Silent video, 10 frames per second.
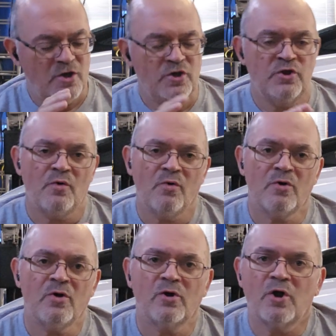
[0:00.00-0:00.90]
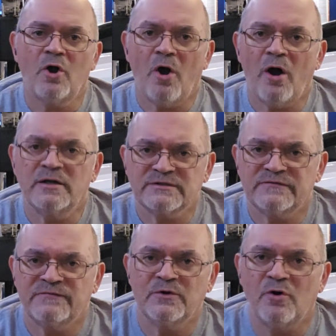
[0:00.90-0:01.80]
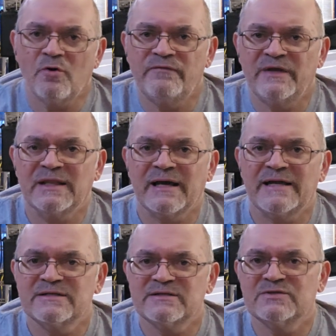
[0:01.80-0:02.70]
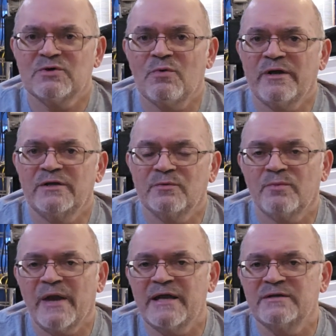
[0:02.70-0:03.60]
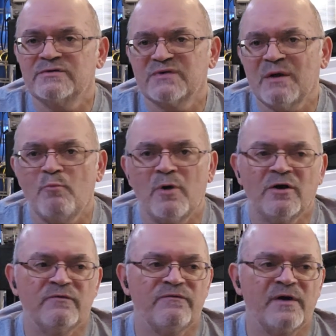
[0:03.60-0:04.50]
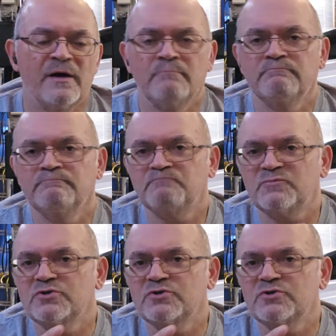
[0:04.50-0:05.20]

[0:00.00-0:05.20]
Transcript: Your cost for Govee Lights is going to range somewhere from